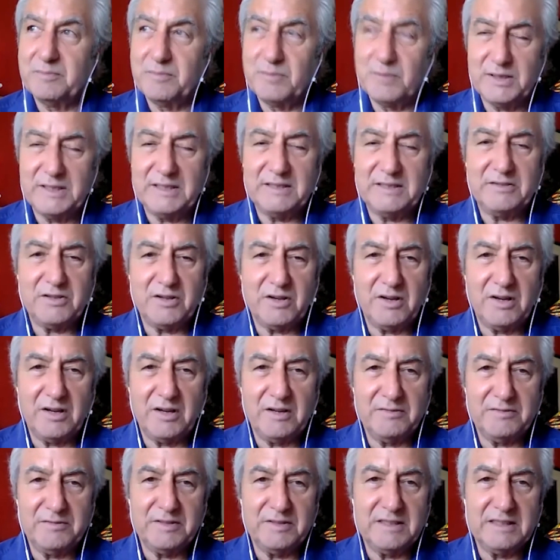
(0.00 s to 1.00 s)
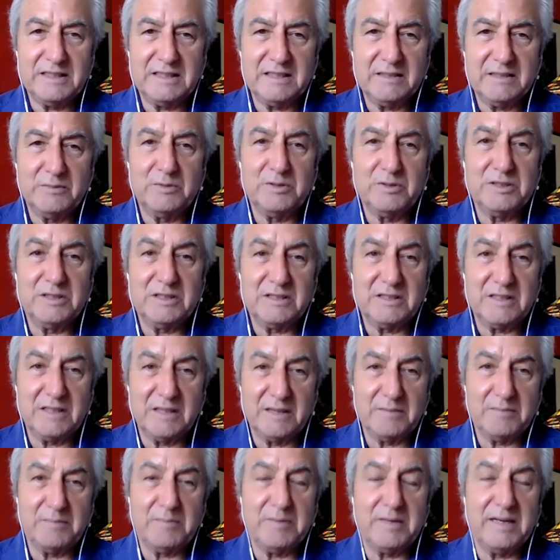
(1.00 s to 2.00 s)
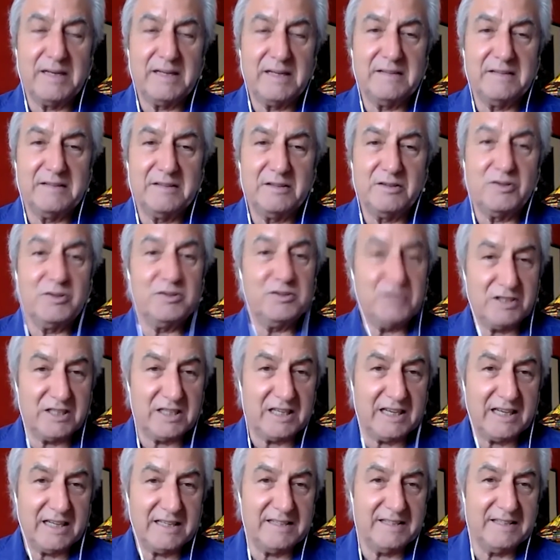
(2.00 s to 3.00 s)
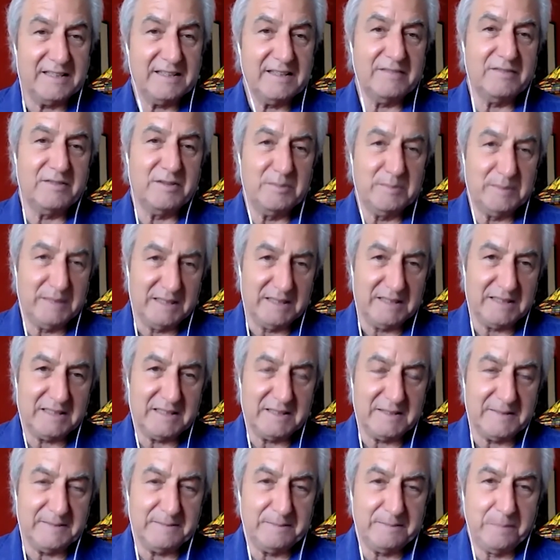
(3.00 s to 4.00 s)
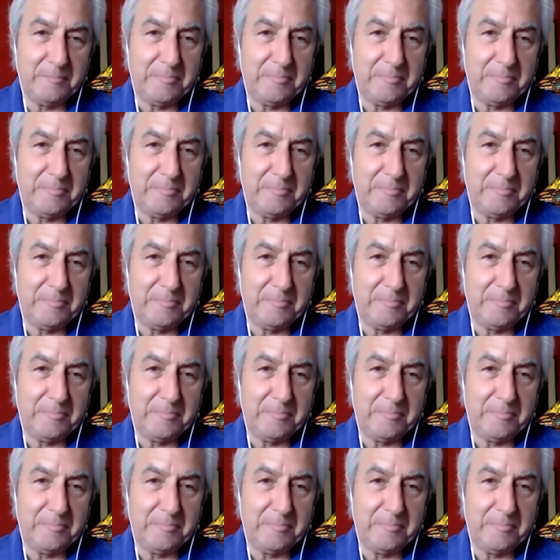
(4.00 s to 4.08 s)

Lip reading: put into office, it was done by the good side of the military,